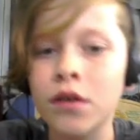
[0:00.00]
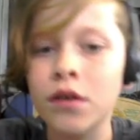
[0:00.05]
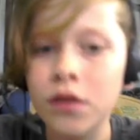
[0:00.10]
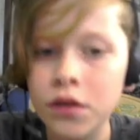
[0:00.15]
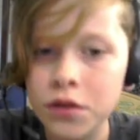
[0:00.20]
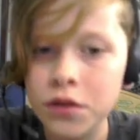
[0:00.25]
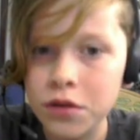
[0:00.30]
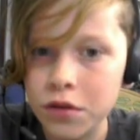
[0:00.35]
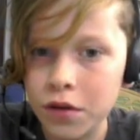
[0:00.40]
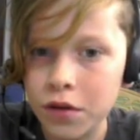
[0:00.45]

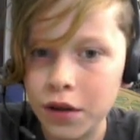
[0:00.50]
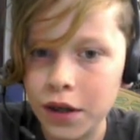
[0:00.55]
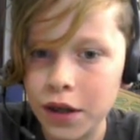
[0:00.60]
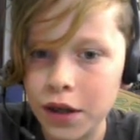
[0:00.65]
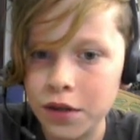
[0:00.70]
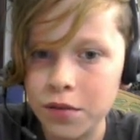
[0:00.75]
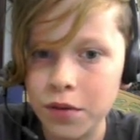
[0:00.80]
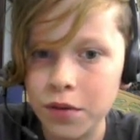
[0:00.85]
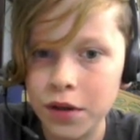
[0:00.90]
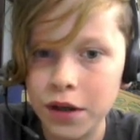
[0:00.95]
So I
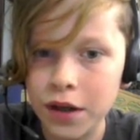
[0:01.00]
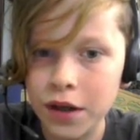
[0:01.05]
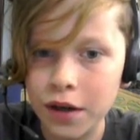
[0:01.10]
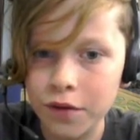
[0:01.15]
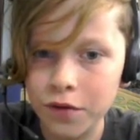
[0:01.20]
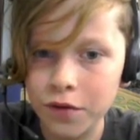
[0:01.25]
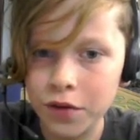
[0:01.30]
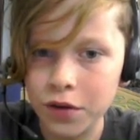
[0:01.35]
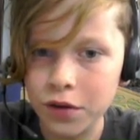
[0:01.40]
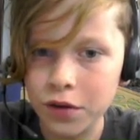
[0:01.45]
guess we're gonna
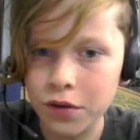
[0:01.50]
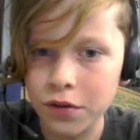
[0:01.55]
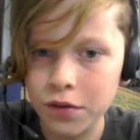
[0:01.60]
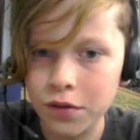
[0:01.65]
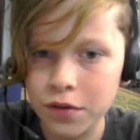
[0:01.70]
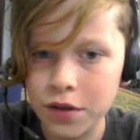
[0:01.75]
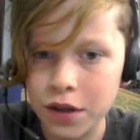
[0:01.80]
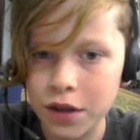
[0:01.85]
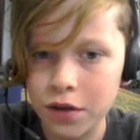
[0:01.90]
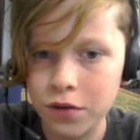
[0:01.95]
have to
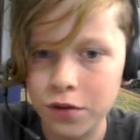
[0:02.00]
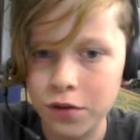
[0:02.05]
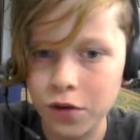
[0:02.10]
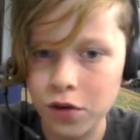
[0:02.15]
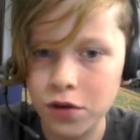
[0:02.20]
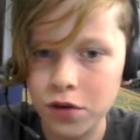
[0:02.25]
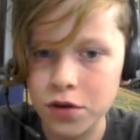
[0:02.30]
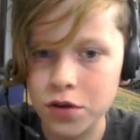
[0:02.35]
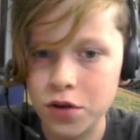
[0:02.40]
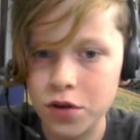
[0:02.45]
settle for
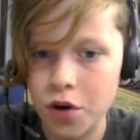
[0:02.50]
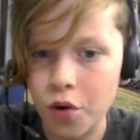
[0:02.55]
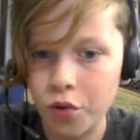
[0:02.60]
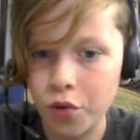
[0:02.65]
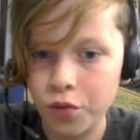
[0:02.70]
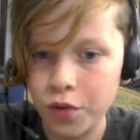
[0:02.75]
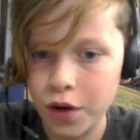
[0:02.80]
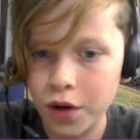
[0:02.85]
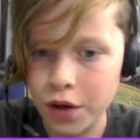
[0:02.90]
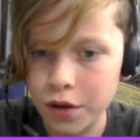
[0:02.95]
a stone
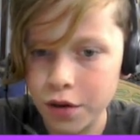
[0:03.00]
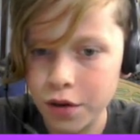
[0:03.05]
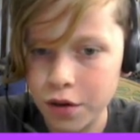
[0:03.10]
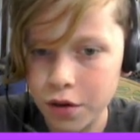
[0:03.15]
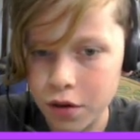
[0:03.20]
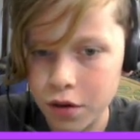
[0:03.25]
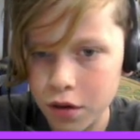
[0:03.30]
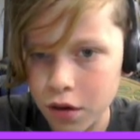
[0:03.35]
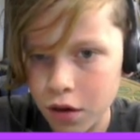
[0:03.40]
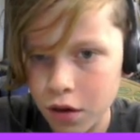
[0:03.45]
one.
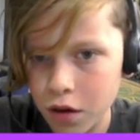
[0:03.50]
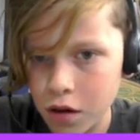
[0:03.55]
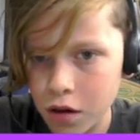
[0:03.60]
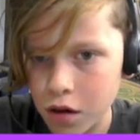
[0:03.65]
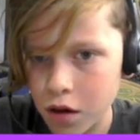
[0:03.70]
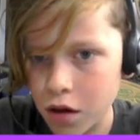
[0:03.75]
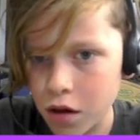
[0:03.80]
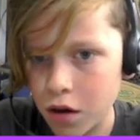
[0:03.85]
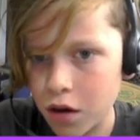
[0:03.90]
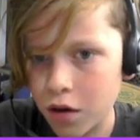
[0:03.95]

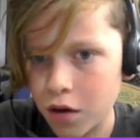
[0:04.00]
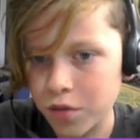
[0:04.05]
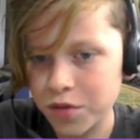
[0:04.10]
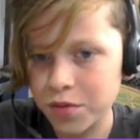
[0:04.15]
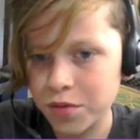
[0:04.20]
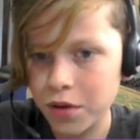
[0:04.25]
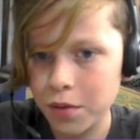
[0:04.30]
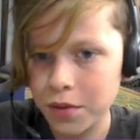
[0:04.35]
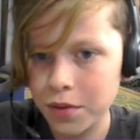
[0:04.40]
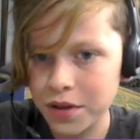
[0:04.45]
Which
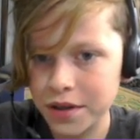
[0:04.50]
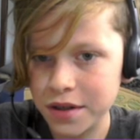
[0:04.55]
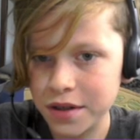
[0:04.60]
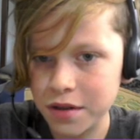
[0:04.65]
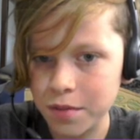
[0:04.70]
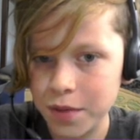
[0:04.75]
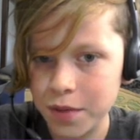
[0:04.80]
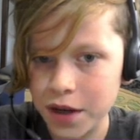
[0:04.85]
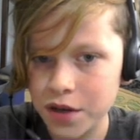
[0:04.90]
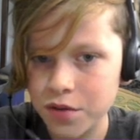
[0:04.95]
probably isn't the
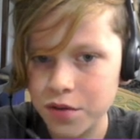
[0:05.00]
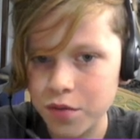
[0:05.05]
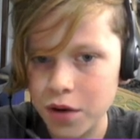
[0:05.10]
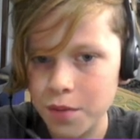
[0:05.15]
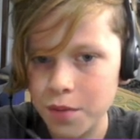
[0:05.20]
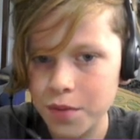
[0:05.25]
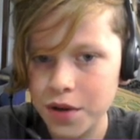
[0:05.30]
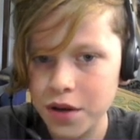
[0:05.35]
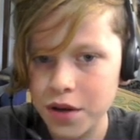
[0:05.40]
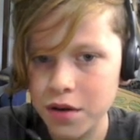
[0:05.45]
best
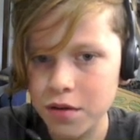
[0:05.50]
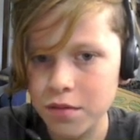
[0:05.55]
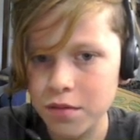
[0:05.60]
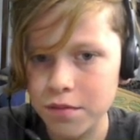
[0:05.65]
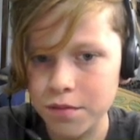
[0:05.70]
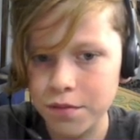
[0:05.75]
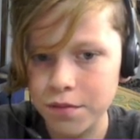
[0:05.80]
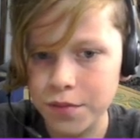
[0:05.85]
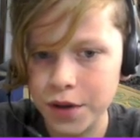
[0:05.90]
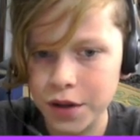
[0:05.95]
weapon.
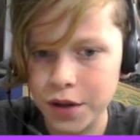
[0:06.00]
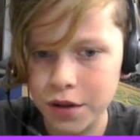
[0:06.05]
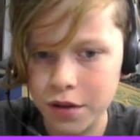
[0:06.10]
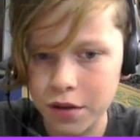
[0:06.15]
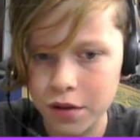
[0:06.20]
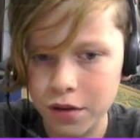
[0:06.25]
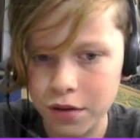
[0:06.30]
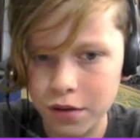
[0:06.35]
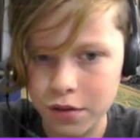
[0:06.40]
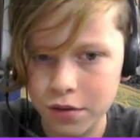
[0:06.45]
But
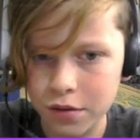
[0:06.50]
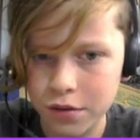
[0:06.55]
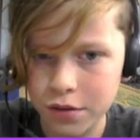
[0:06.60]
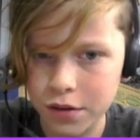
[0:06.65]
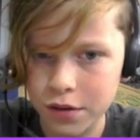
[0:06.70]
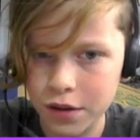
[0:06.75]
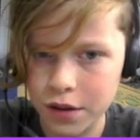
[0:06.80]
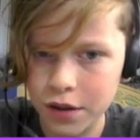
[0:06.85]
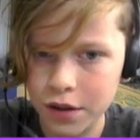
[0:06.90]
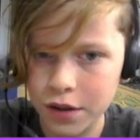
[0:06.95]

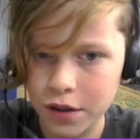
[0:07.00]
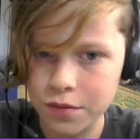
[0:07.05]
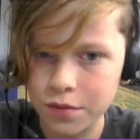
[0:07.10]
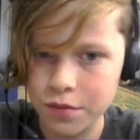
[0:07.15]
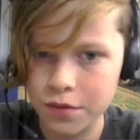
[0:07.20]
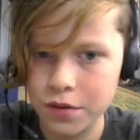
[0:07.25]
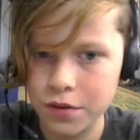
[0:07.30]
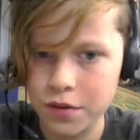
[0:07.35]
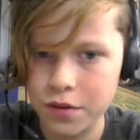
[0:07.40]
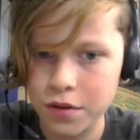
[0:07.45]
I guess we'll
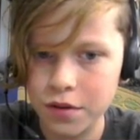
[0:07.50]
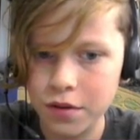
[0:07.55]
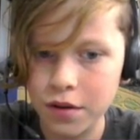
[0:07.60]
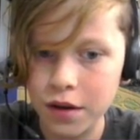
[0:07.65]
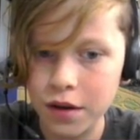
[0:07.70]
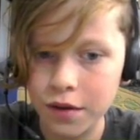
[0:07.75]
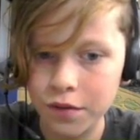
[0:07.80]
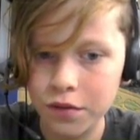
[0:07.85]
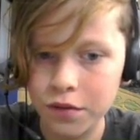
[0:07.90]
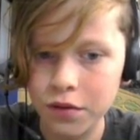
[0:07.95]
just
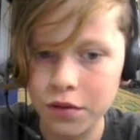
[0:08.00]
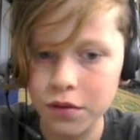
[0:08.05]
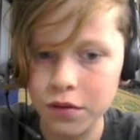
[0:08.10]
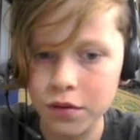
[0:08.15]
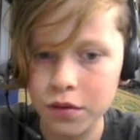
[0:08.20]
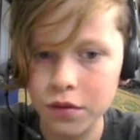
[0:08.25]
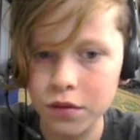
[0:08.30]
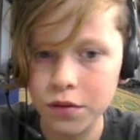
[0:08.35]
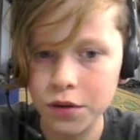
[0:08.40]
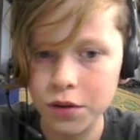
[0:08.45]
have to
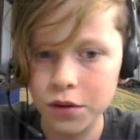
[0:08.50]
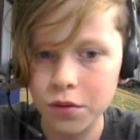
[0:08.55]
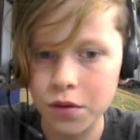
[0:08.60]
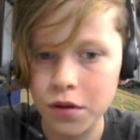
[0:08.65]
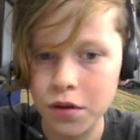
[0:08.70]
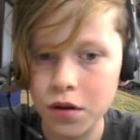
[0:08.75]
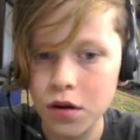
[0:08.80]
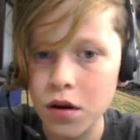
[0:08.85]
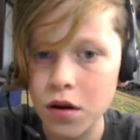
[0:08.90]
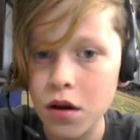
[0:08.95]
deal with
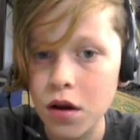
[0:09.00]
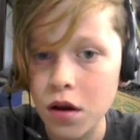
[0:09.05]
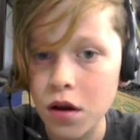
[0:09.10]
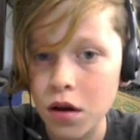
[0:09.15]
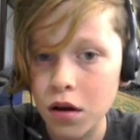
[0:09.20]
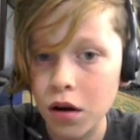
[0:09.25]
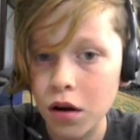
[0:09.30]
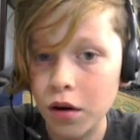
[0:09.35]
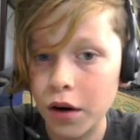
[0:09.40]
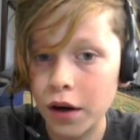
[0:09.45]
it.
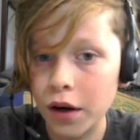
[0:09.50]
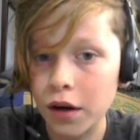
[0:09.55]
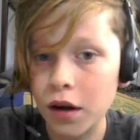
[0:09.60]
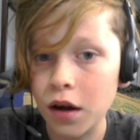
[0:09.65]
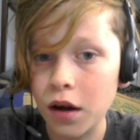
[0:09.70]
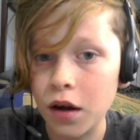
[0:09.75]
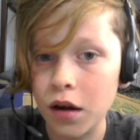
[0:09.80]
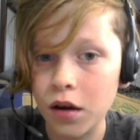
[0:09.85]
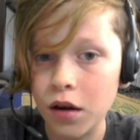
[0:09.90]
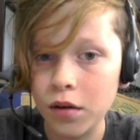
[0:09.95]
Okay,
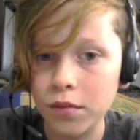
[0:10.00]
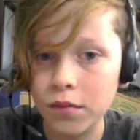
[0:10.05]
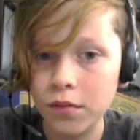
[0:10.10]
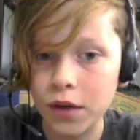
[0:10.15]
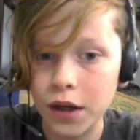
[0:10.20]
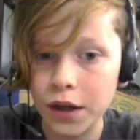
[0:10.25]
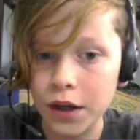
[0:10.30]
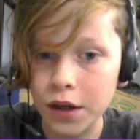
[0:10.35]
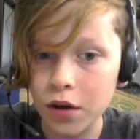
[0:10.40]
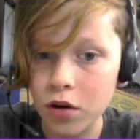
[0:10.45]

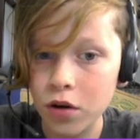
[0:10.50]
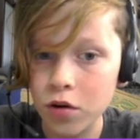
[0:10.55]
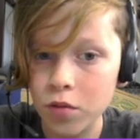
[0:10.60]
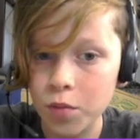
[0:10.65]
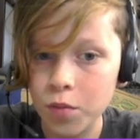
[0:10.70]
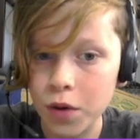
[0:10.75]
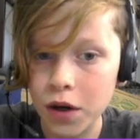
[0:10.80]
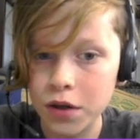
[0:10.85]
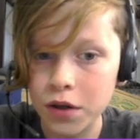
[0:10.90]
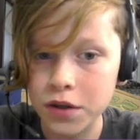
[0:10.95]
I hope
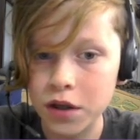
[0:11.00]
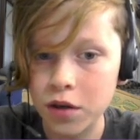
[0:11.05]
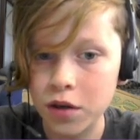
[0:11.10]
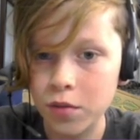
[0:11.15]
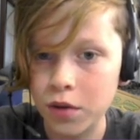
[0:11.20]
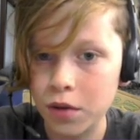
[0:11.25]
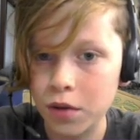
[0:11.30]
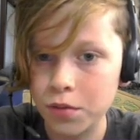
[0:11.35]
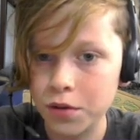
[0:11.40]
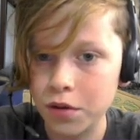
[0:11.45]
hostile
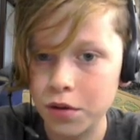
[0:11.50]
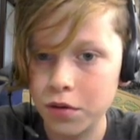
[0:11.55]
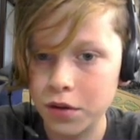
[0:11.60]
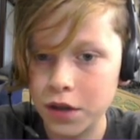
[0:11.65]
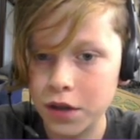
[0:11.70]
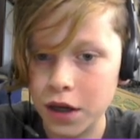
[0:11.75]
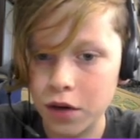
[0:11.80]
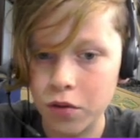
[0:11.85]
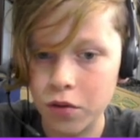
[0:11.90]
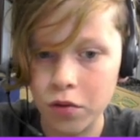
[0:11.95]
mobs don't
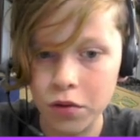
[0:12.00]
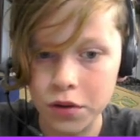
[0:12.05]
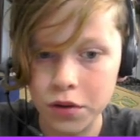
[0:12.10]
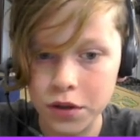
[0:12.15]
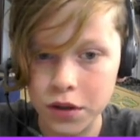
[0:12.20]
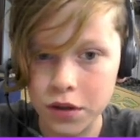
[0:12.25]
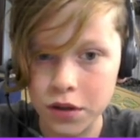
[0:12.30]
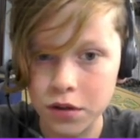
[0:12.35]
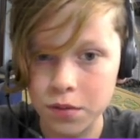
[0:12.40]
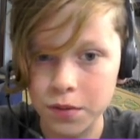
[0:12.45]
attack
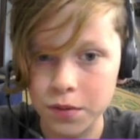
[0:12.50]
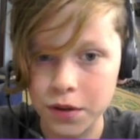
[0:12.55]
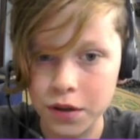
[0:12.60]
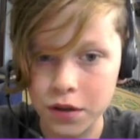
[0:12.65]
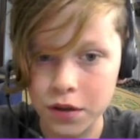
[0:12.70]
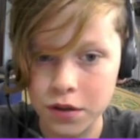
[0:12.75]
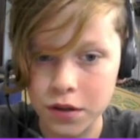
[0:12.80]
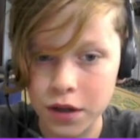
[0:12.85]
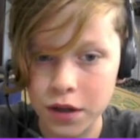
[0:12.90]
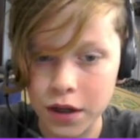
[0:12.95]
horses.
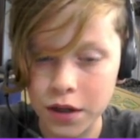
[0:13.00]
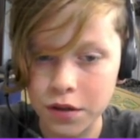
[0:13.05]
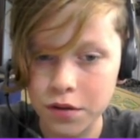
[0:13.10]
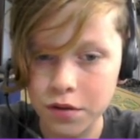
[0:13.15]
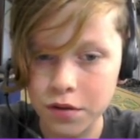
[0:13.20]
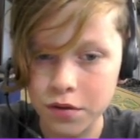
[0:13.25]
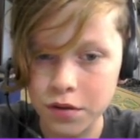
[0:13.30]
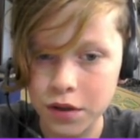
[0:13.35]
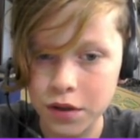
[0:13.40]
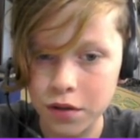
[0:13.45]
Because
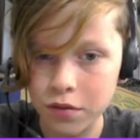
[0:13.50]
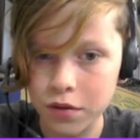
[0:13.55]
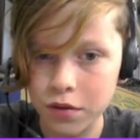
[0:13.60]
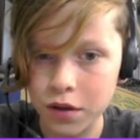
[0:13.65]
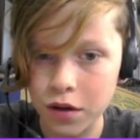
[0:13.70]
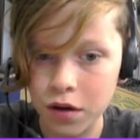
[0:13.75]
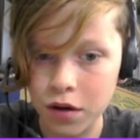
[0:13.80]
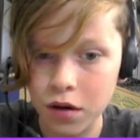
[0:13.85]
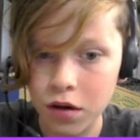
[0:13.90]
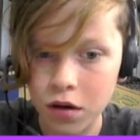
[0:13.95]
Hazel's out
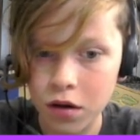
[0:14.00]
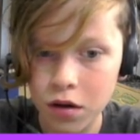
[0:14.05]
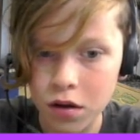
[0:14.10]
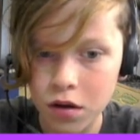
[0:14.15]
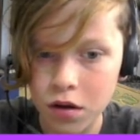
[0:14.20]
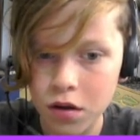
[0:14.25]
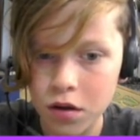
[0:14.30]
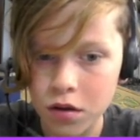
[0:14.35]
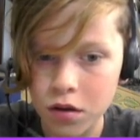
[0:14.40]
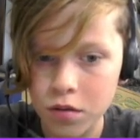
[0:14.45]
there
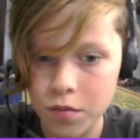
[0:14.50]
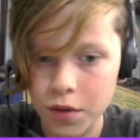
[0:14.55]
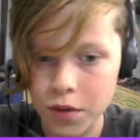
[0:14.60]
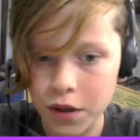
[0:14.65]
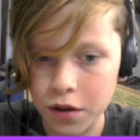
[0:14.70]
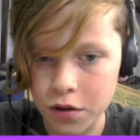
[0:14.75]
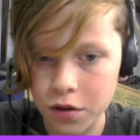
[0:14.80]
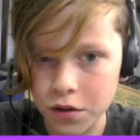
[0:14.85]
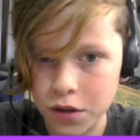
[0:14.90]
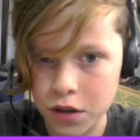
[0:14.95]
by
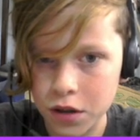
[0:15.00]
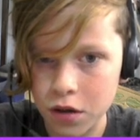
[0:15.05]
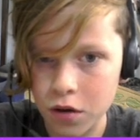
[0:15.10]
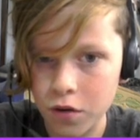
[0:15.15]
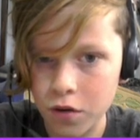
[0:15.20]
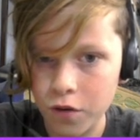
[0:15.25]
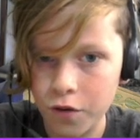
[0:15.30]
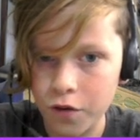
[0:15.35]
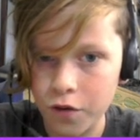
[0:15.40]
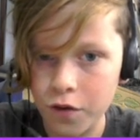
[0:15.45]

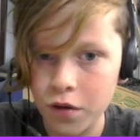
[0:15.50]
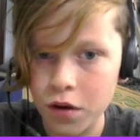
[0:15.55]
herself.